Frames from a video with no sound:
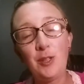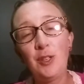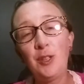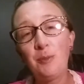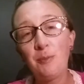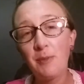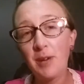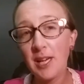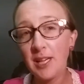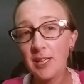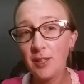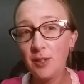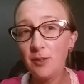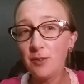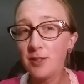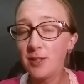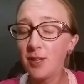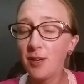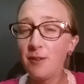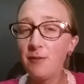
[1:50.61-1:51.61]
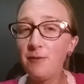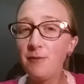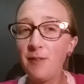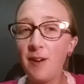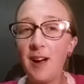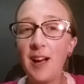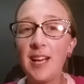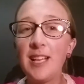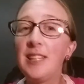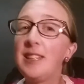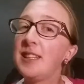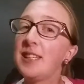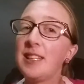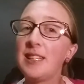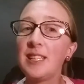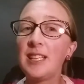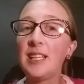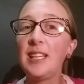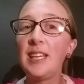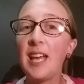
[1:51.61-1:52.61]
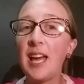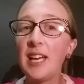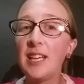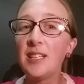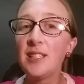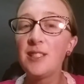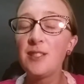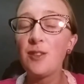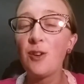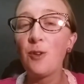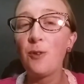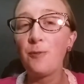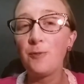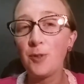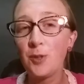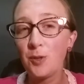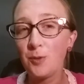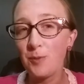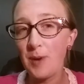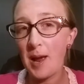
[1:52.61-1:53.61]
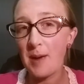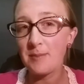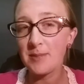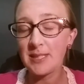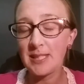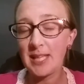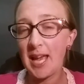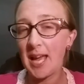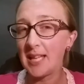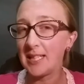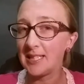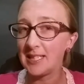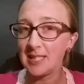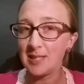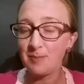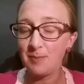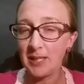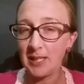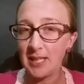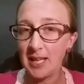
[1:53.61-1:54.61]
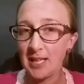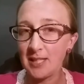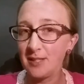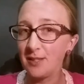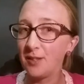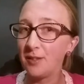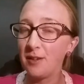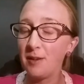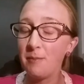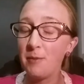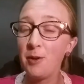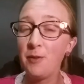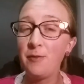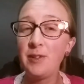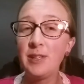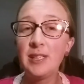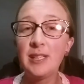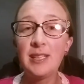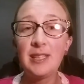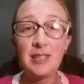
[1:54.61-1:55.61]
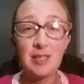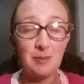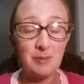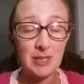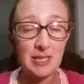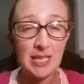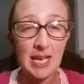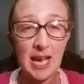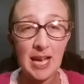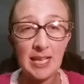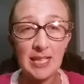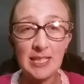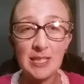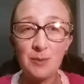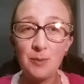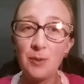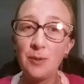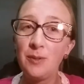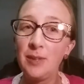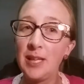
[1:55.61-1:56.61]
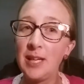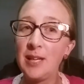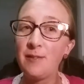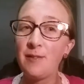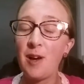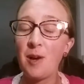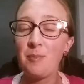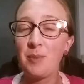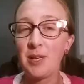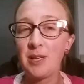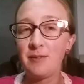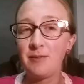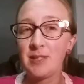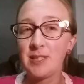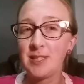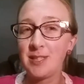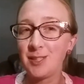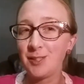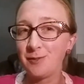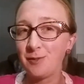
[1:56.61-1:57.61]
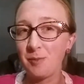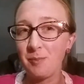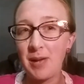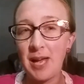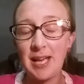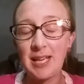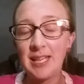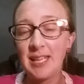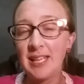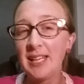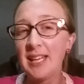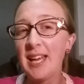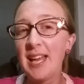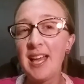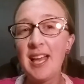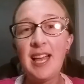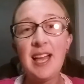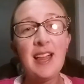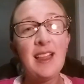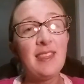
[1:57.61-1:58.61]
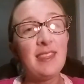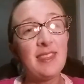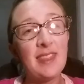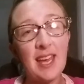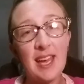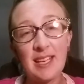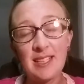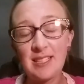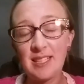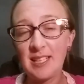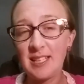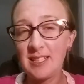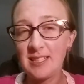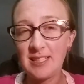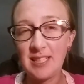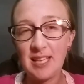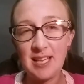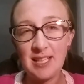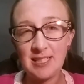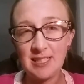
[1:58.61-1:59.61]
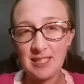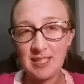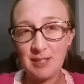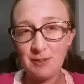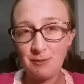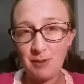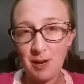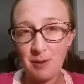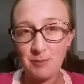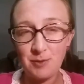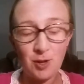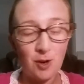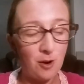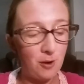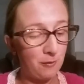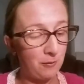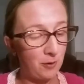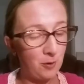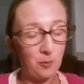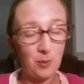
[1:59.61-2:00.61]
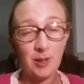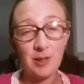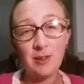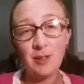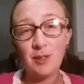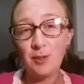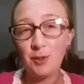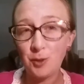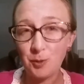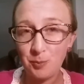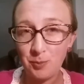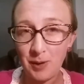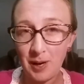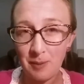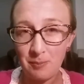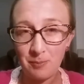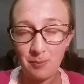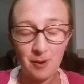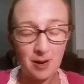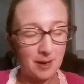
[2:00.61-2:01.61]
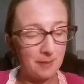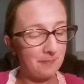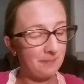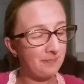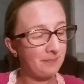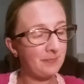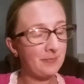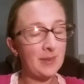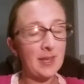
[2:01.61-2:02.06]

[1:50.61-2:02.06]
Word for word: You may also find that the layers of your wraps can split as you're removing it and the metallics will leave a bit of the silver backing that is easily rubbed off with your prep wipe.